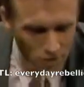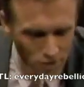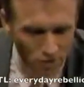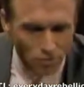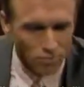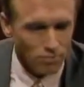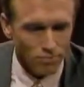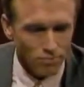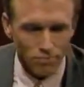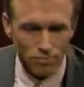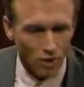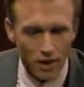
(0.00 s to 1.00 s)
head is still
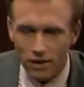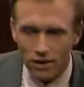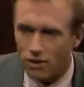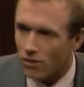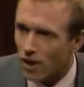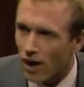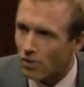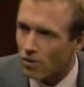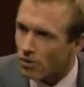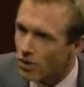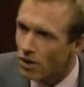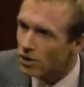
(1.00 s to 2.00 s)
running
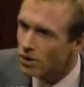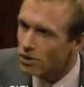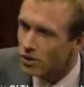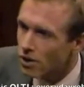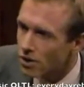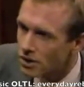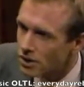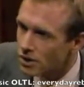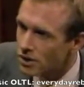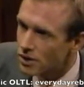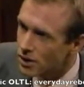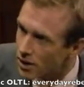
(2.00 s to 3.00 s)
around with all the
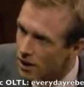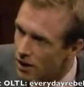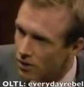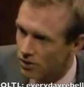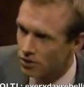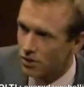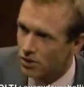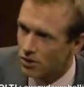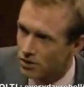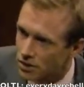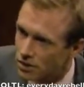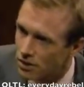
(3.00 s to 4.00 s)
charges and the counter
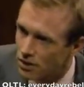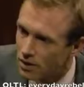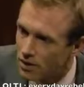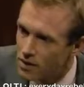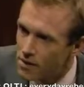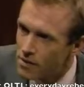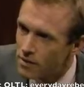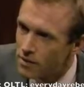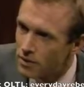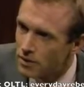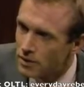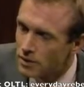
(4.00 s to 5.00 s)
charges.
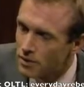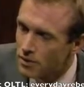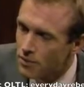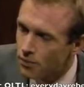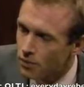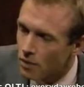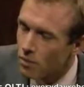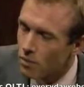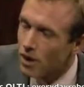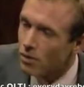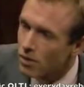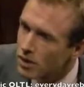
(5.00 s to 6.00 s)

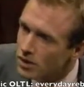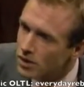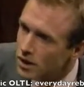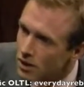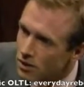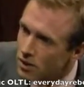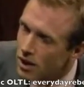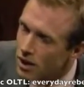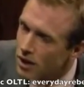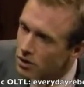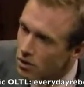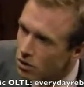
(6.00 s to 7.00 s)
But I want to tell you that
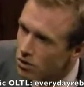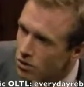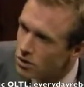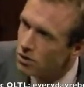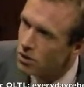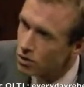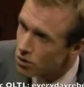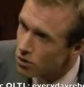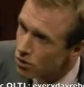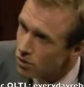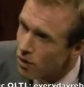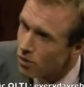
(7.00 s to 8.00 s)
I told you the
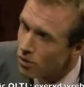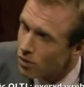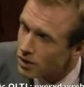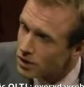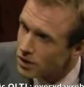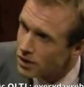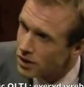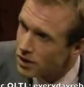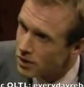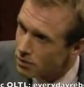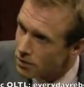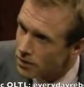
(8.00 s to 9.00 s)
truth about what she
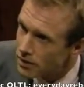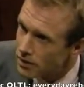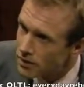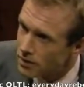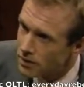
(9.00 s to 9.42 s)
did to me.